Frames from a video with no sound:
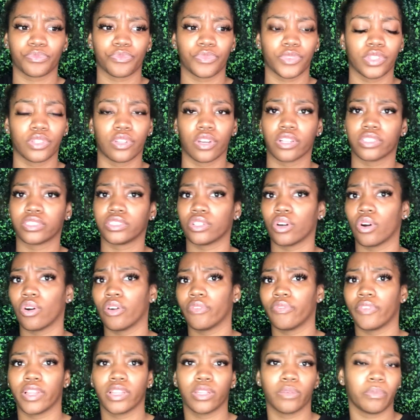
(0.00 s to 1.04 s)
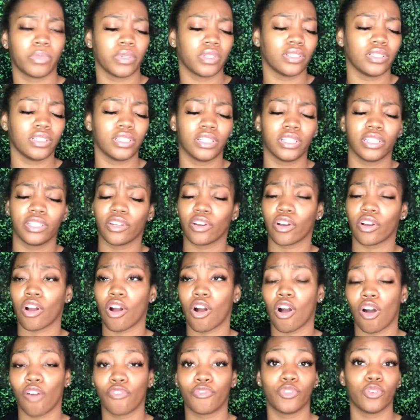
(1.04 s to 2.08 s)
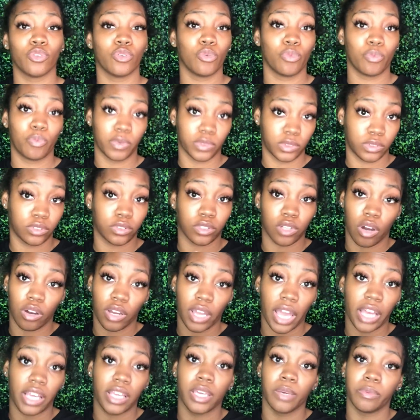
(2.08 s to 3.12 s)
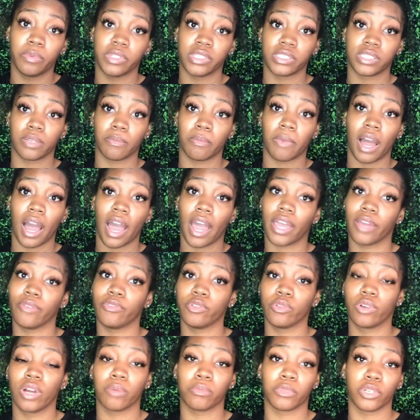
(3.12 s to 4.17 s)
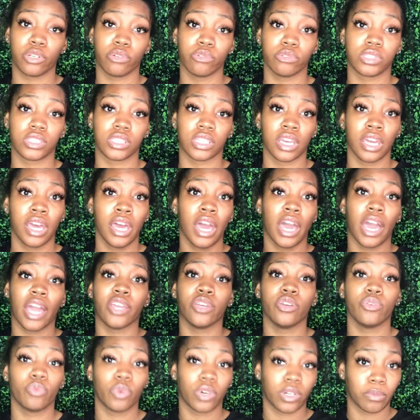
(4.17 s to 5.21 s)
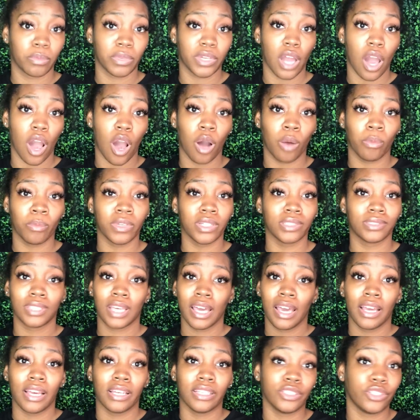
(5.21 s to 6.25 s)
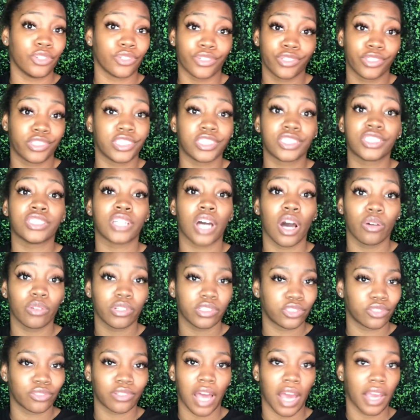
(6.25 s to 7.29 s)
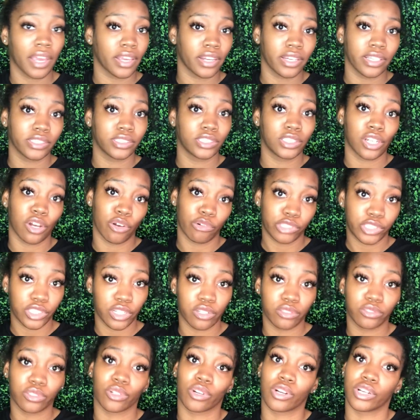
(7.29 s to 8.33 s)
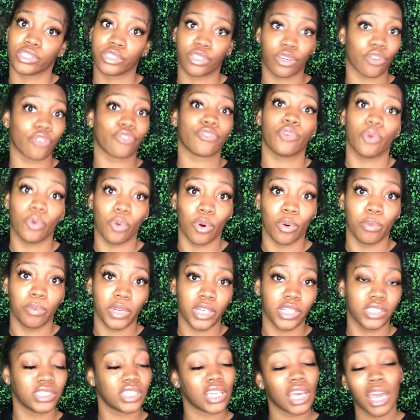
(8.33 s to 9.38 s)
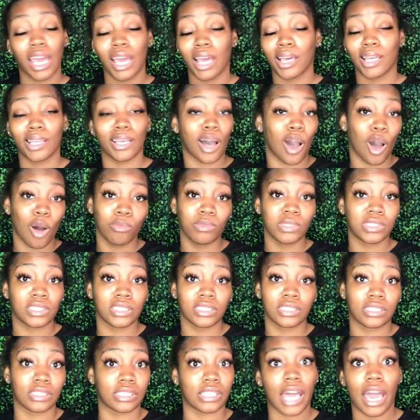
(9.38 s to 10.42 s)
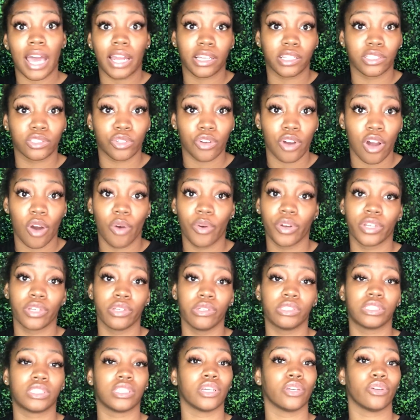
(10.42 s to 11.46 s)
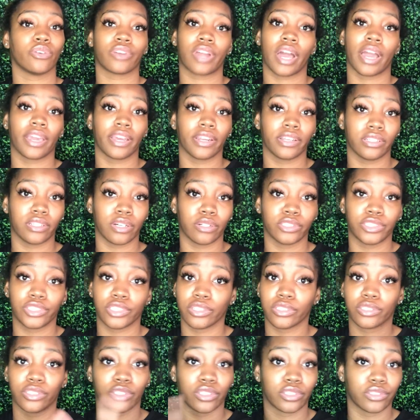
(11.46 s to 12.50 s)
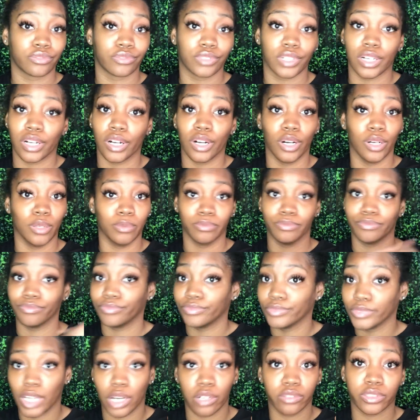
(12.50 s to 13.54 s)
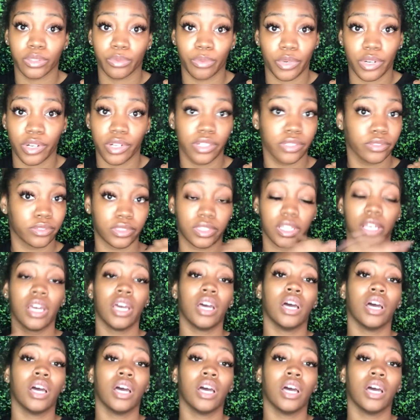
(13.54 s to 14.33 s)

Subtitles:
there's no availability, they're all full, but just, okay, keep this in mind. If you come to Houston and you want to be homeless, just know that you're not getting into no shelter, because they're full, bitch. Homelessness is out of control in Houston. You're not getting no shelter. Go somewhere else.